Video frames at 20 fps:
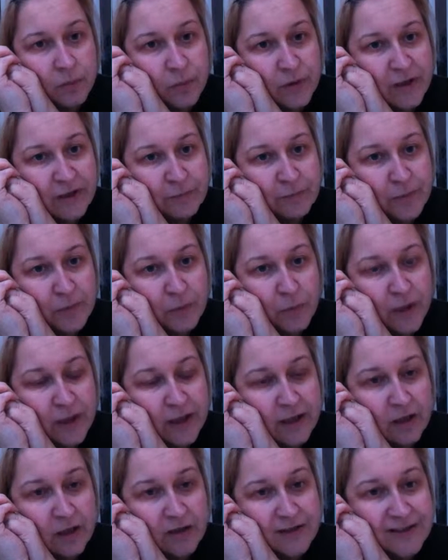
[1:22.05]
we have been
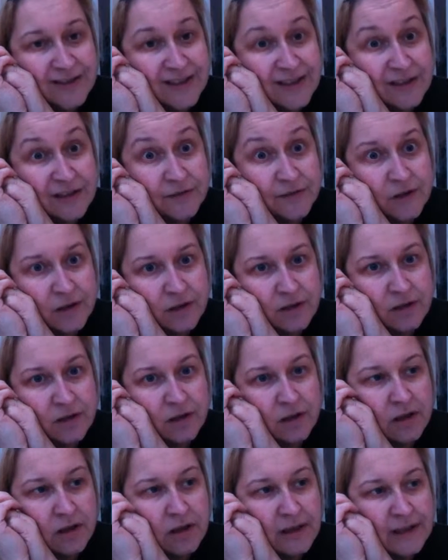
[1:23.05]
weighing ourselves and
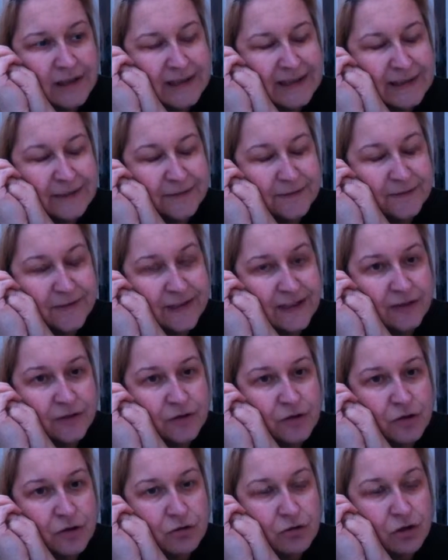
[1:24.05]

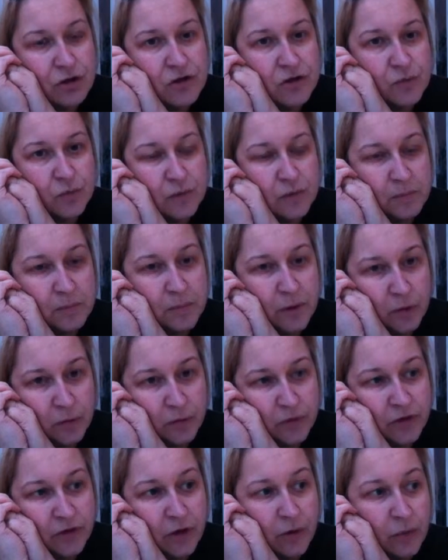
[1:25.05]
fingers crossed we'll
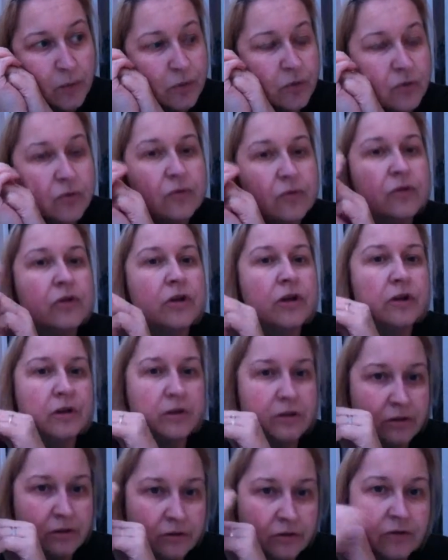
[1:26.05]
both go under
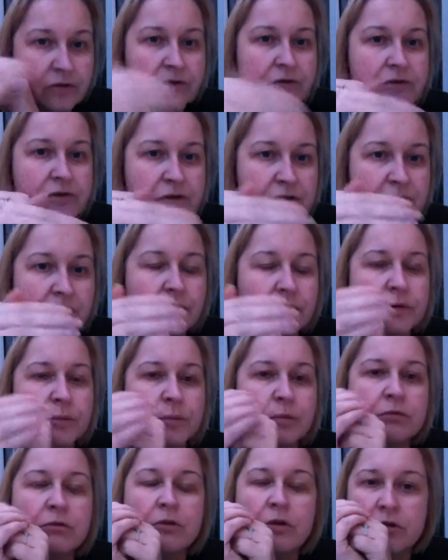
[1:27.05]
the stone that
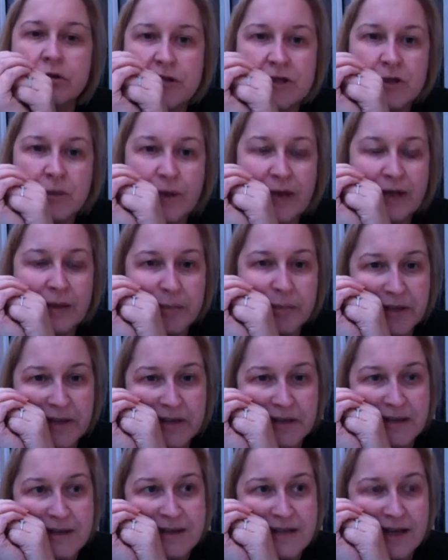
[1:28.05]
we're on. So I'll be in
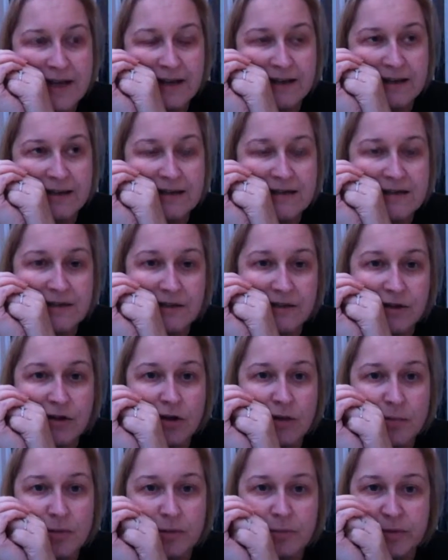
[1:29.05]
the tens and
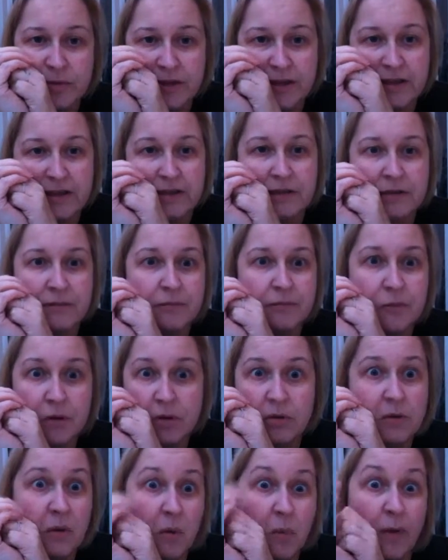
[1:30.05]
Norm will be
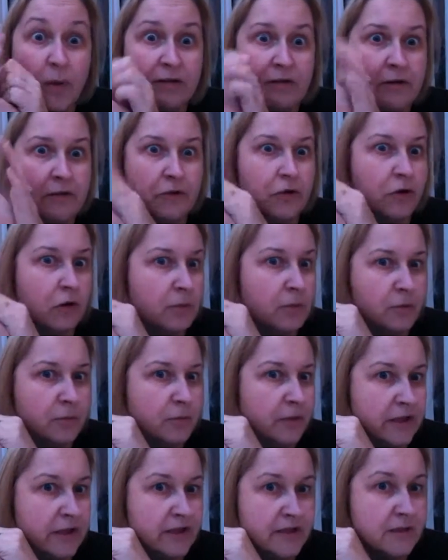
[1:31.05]
wherever Norm
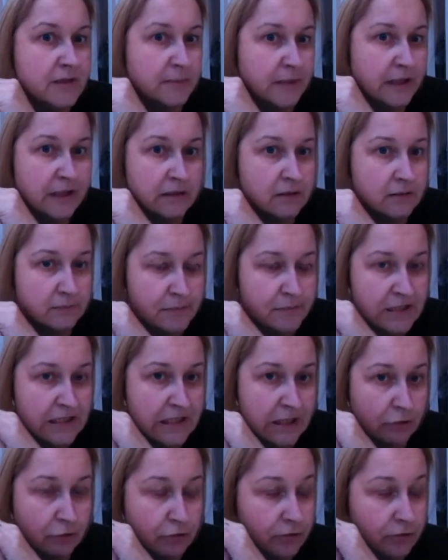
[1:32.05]
will be, it's a